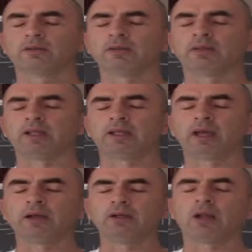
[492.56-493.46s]
The
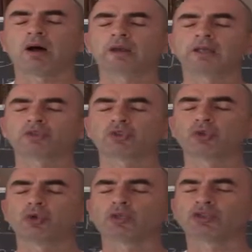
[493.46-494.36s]
young lions,
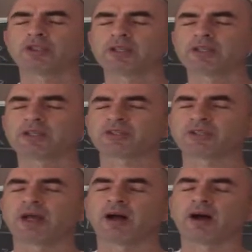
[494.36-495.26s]
Lord Jesus,
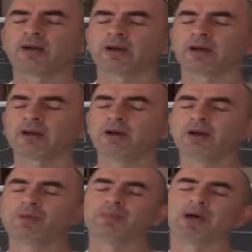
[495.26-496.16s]
they hunger,
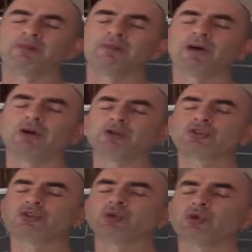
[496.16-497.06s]
but
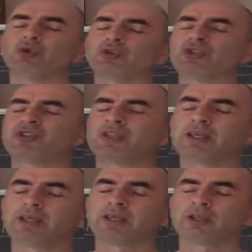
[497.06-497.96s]
those who
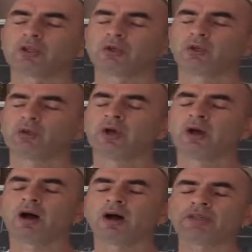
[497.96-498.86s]
seek you,
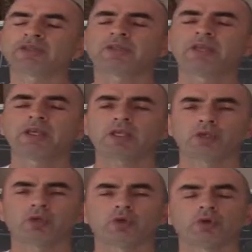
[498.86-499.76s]
I
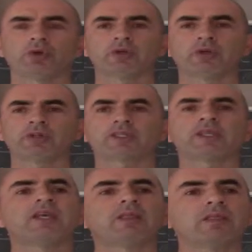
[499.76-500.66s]
seek you.
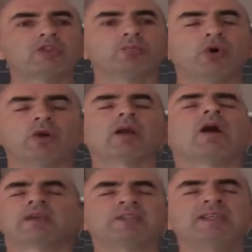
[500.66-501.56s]
Say this morning,
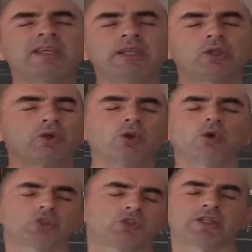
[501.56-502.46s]
I seek you,
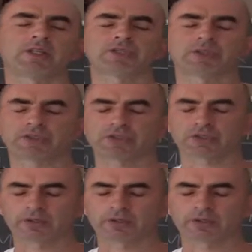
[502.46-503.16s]
Lord Jesus.